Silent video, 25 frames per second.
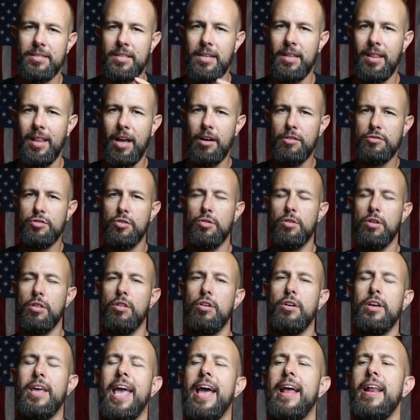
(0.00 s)
It allows you to
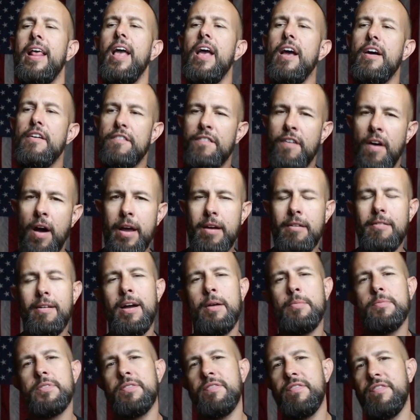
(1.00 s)
look at
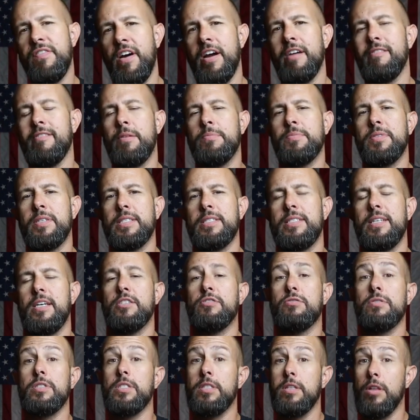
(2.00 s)
firearms and firearms
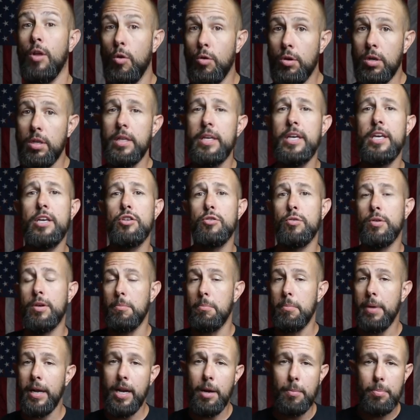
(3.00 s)
accessories locally, and you can
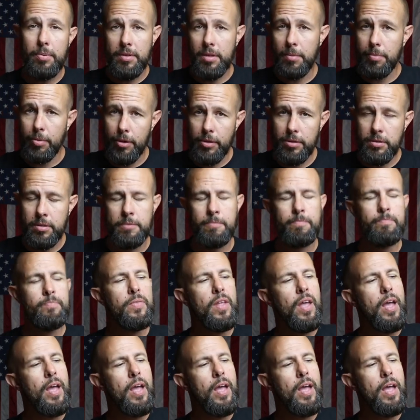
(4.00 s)
meet up with the person,